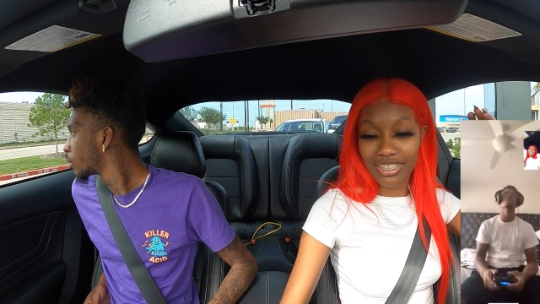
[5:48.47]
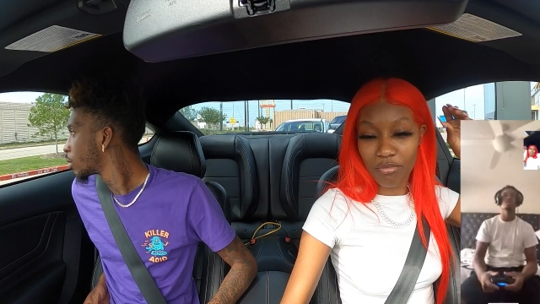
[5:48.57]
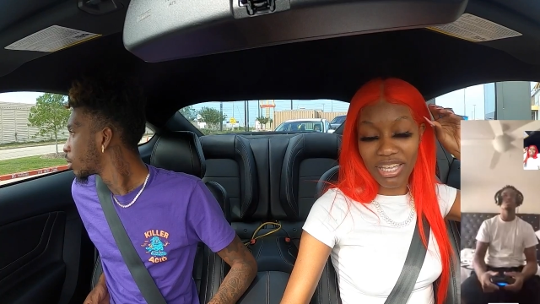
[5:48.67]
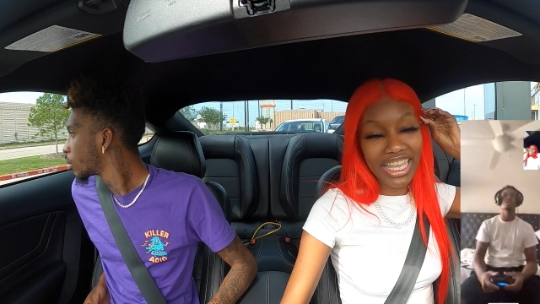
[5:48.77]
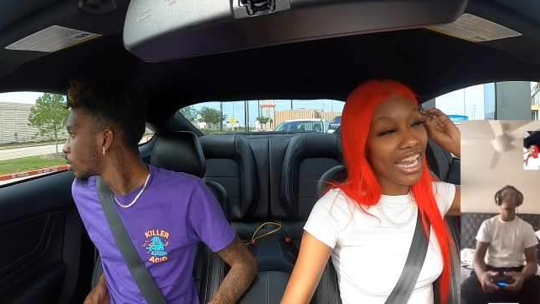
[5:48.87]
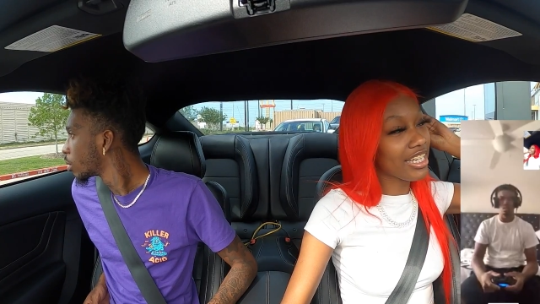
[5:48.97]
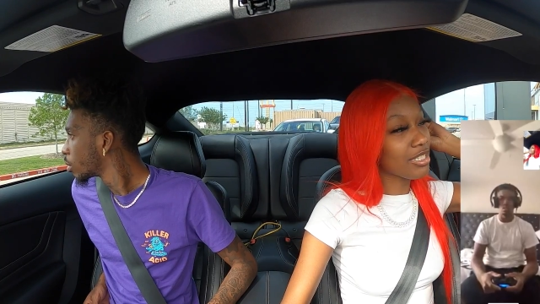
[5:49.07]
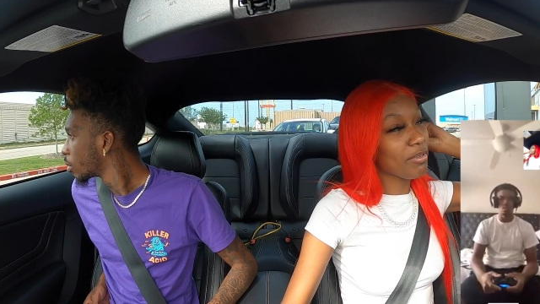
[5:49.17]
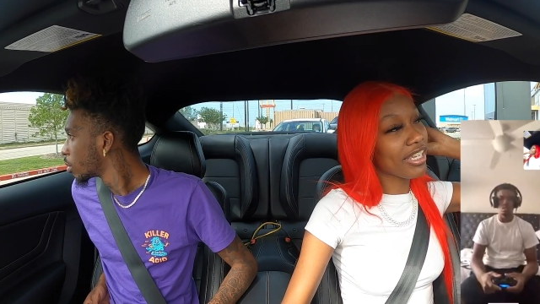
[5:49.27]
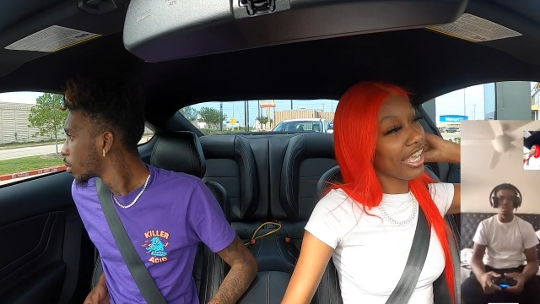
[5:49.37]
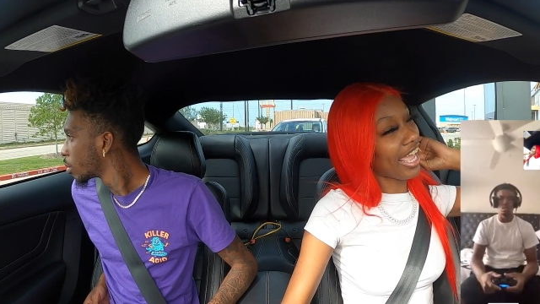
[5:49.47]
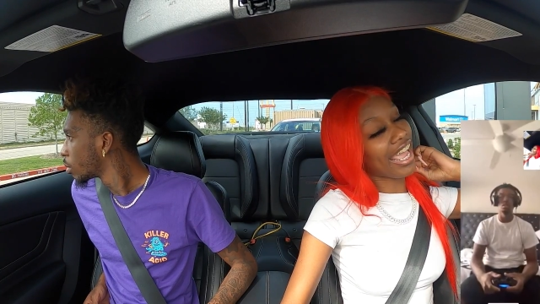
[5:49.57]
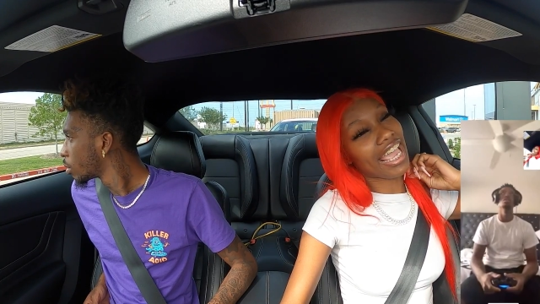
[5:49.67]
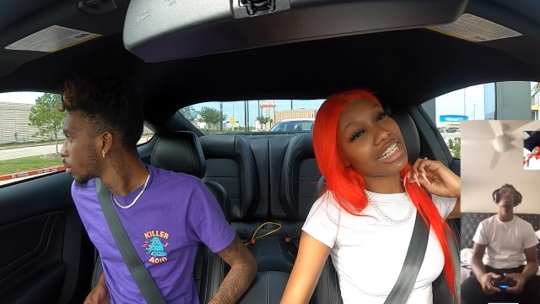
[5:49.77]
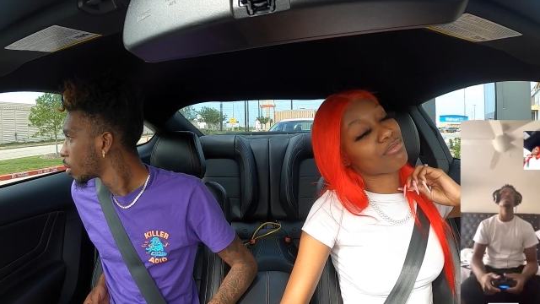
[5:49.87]
Speaker 1: The man at the speaker
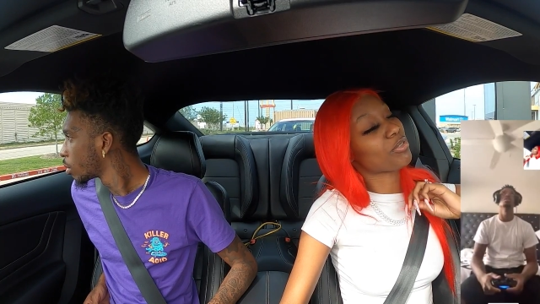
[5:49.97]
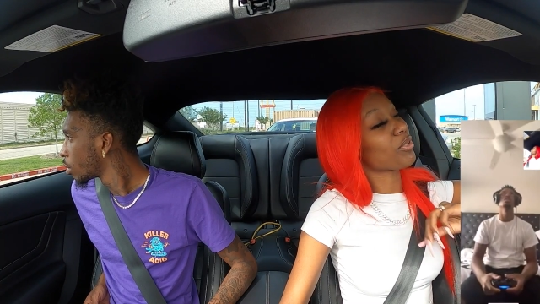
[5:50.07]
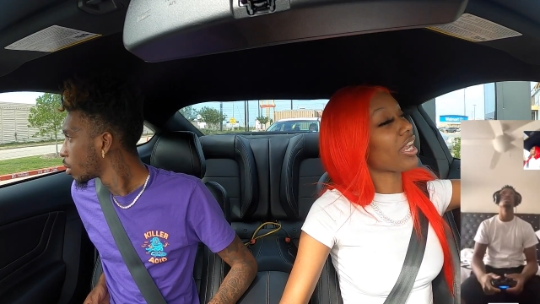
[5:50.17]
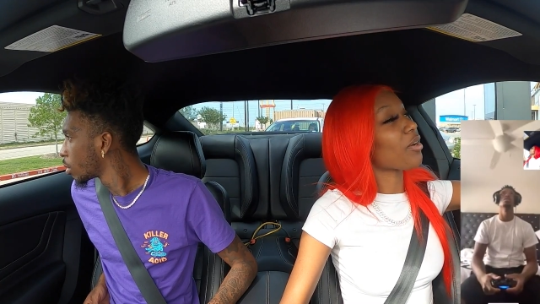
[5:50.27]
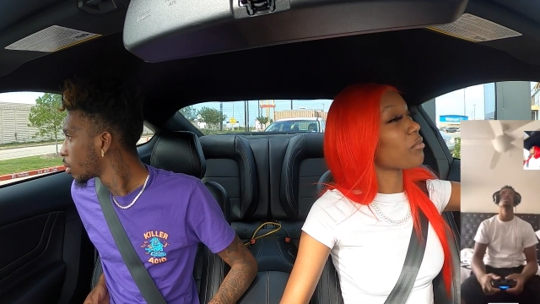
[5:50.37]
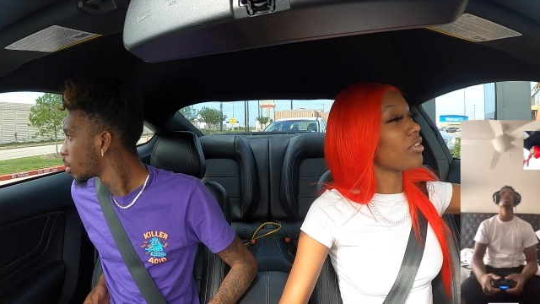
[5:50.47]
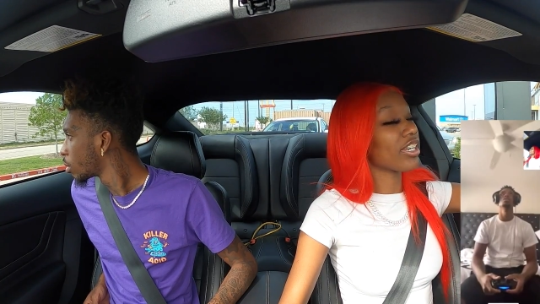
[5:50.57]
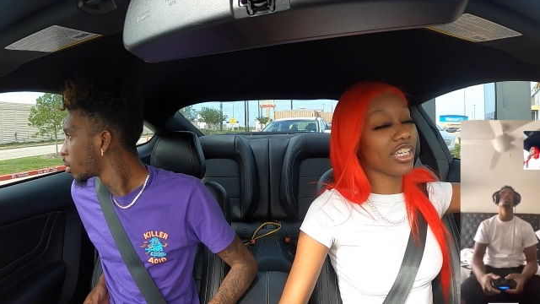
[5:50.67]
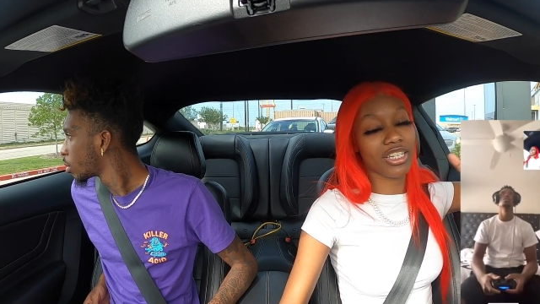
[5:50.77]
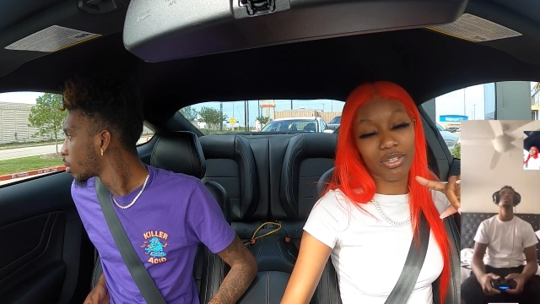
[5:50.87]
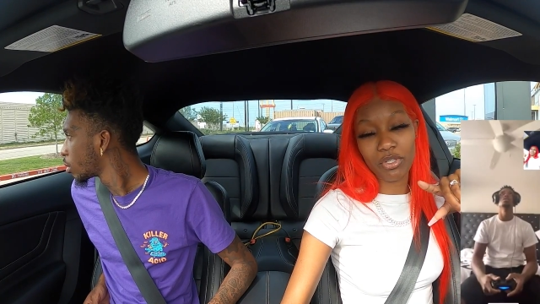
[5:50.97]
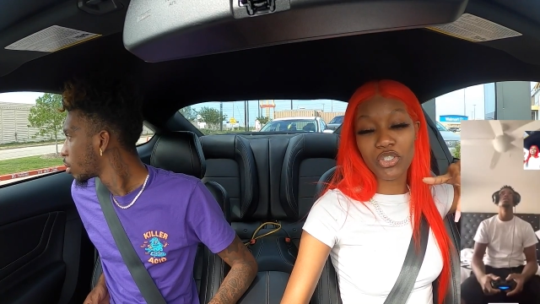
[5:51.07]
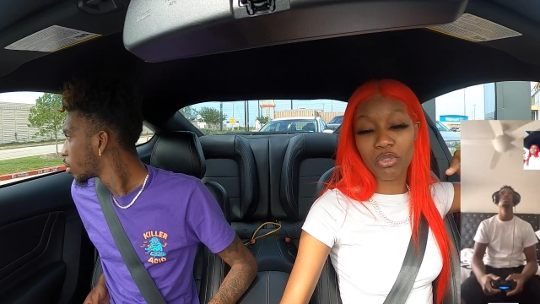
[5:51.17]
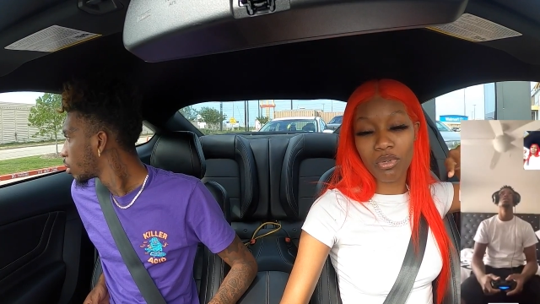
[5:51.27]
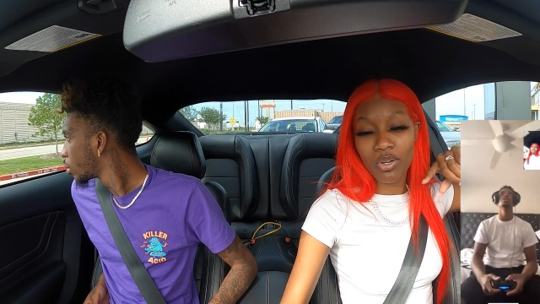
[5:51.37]
had asked me what I wanted.
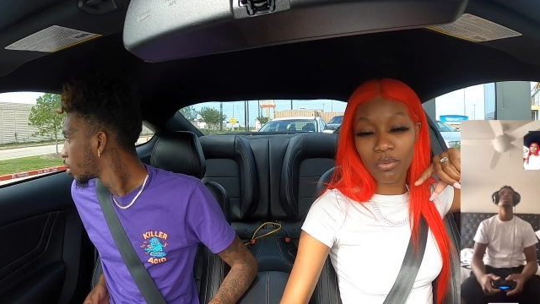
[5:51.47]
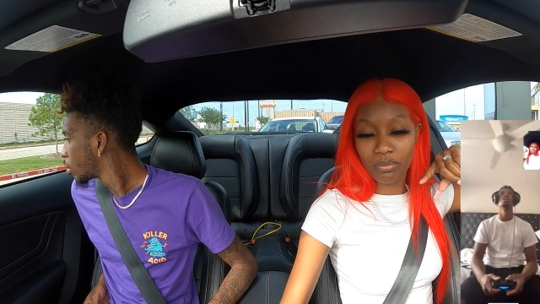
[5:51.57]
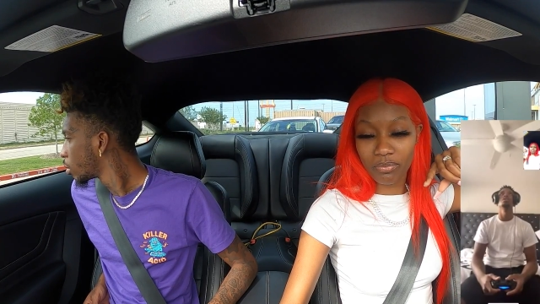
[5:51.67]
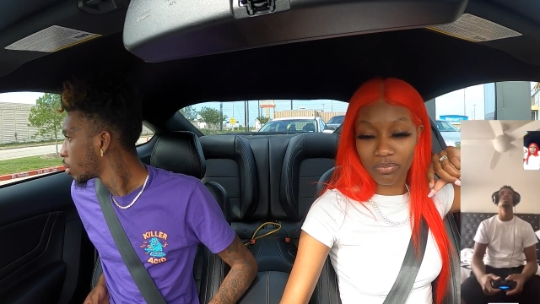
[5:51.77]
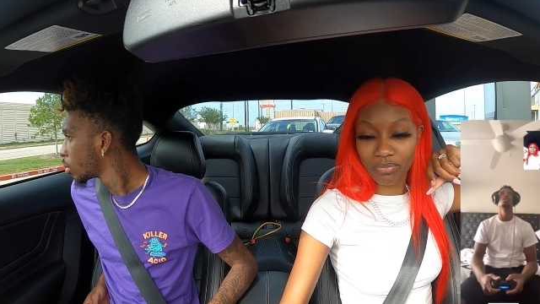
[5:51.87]
What you want?